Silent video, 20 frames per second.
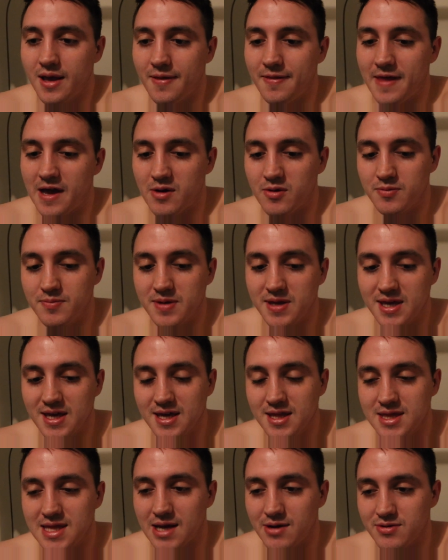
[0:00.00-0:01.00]
That will be
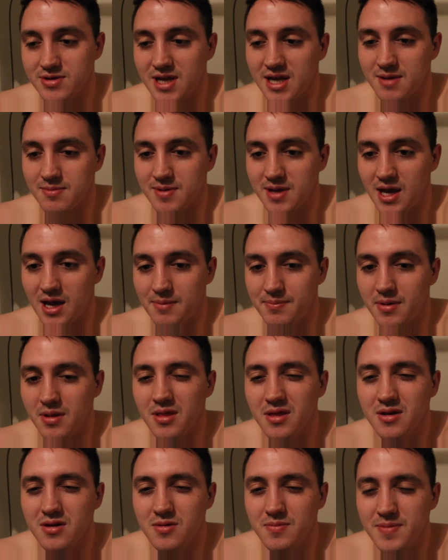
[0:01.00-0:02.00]
it. That will take me up a
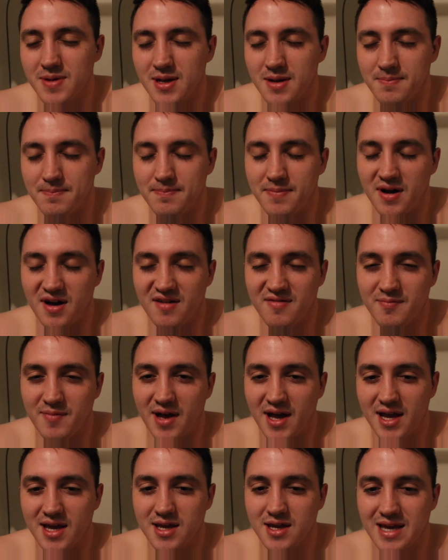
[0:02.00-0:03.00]
little bit above
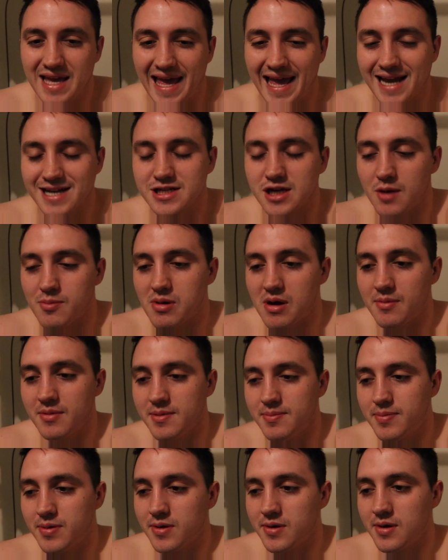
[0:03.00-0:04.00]
my, actually I'll
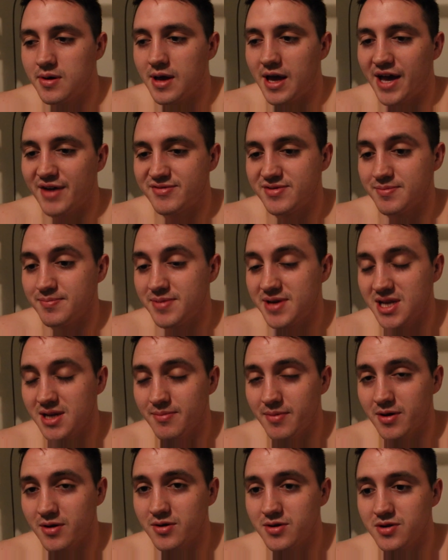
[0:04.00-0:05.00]
probably have some peanut
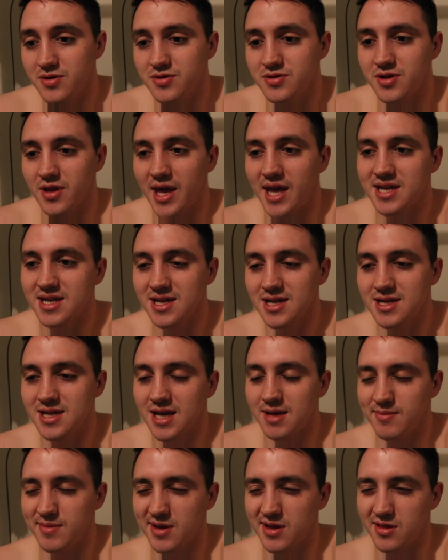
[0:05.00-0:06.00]
butter too, so that's gonna
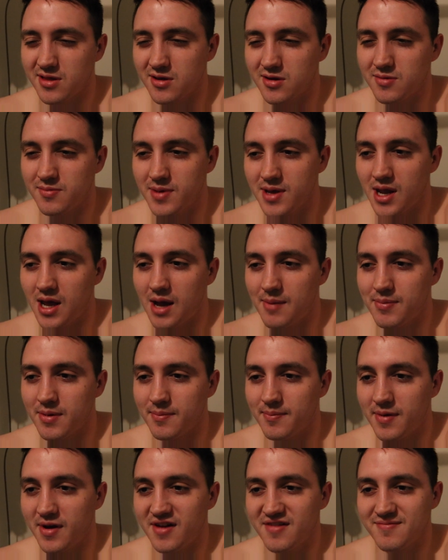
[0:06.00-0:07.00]
take me a little bit up
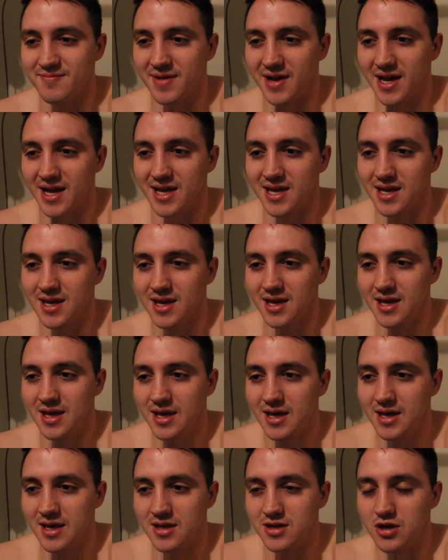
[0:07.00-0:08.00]
above my
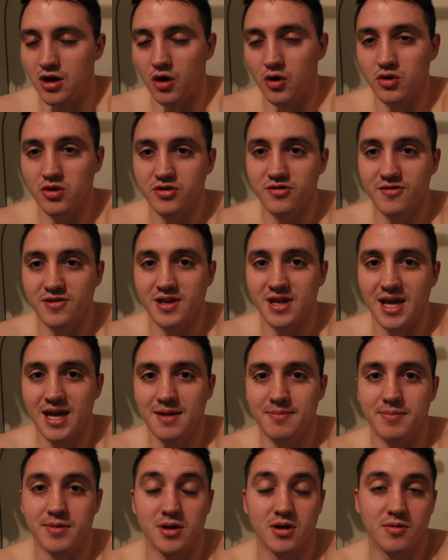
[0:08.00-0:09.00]
totals for the
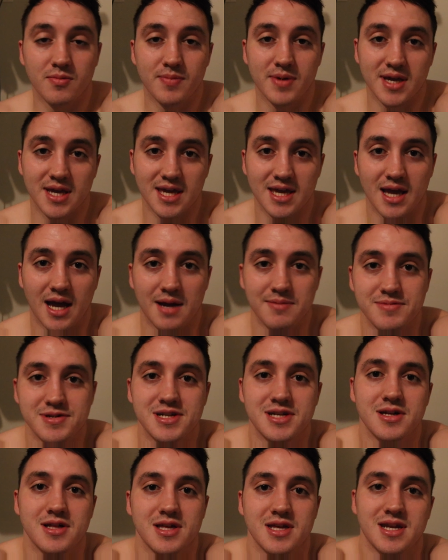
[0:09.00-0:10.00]
day, but no biggie. I'm
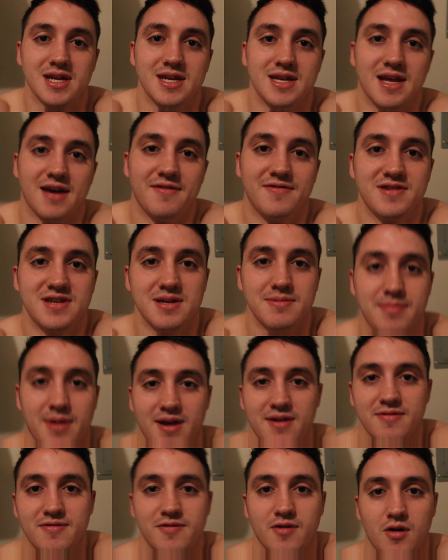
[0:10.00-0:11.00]
still in a deficit
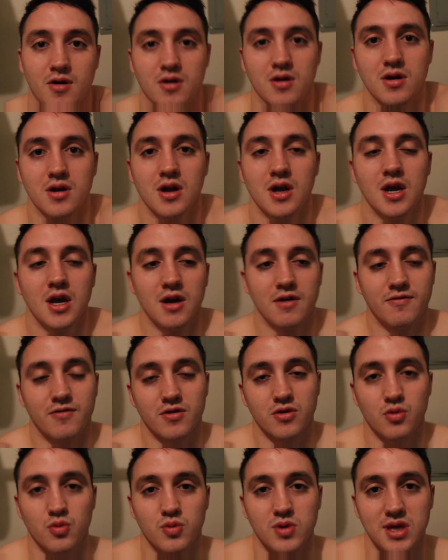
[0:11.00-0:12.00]
by far for
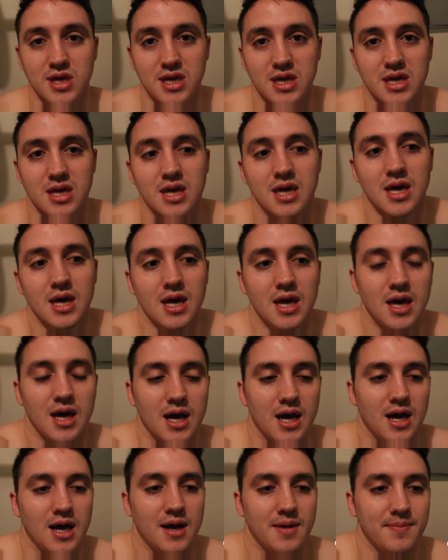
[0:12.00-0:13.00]
the week,
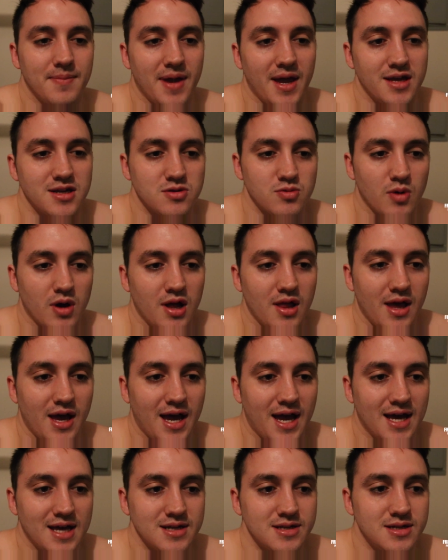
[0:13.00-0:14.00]
um, as well
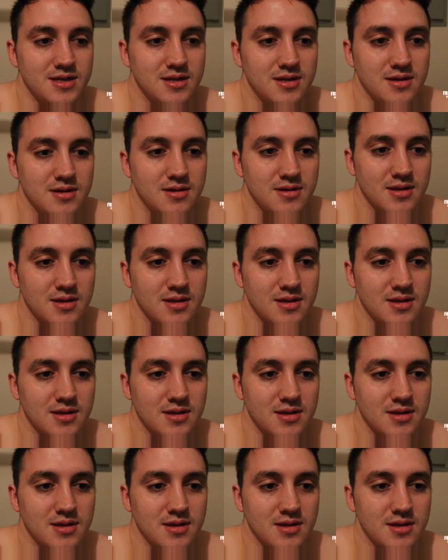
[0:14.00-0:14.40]
as